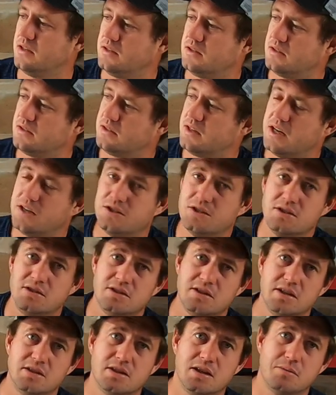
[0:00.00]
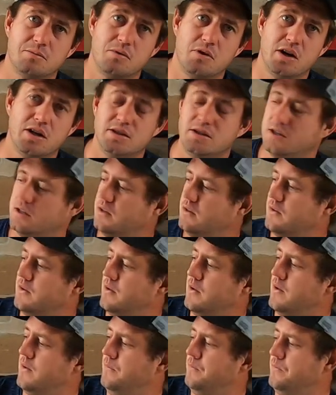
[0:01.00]
set, scratching setup right here,
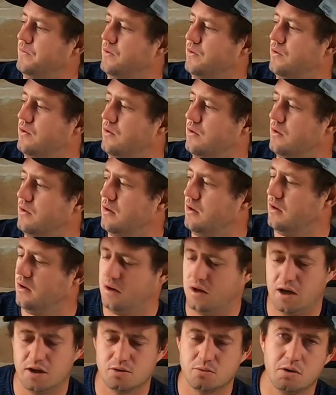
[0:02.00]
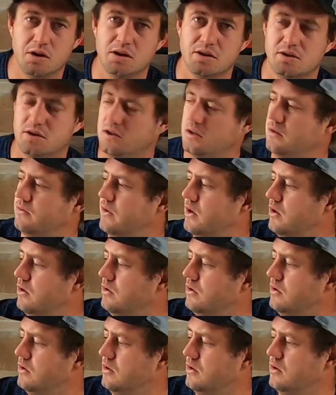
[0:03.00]
as well as the
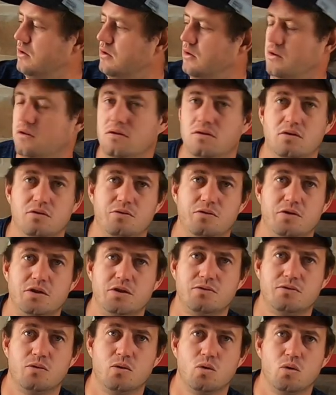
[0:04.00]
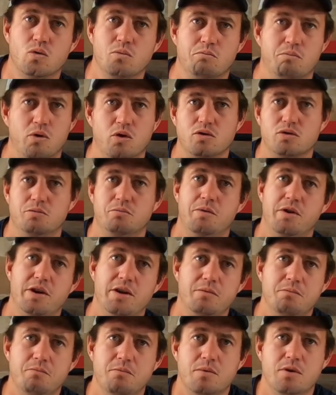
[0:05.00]
Evo, to fish for bronze
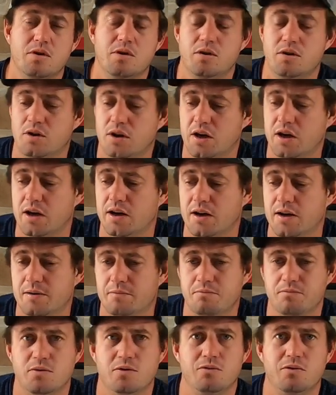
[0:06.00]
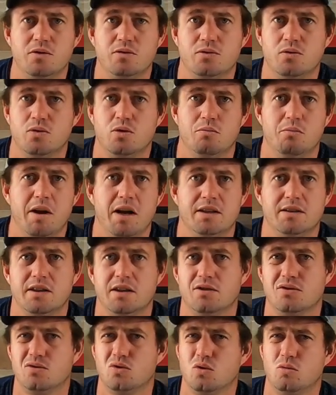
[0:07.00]
bream, um, to fish for your
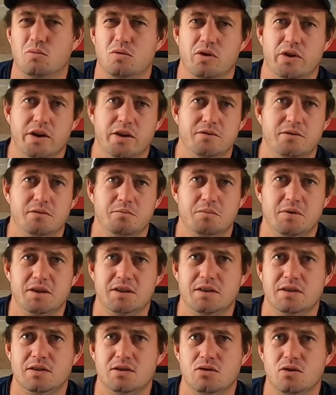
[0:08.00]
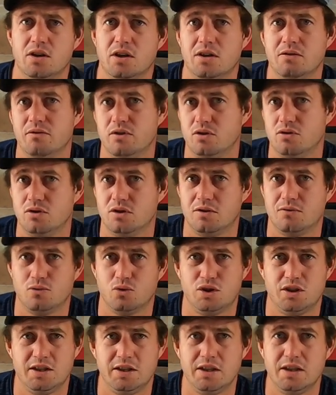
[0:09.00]
blacktails, normal reef species. You can even use it for
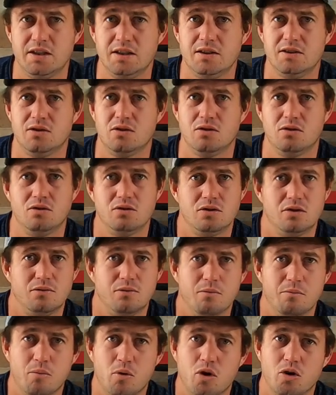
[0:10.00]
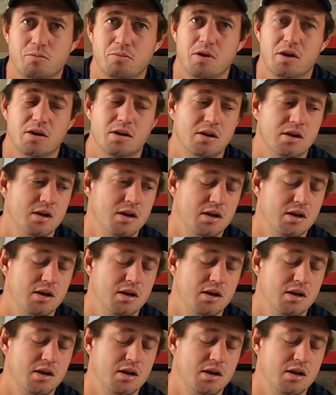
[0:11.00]
steenies, you can use it for bartman.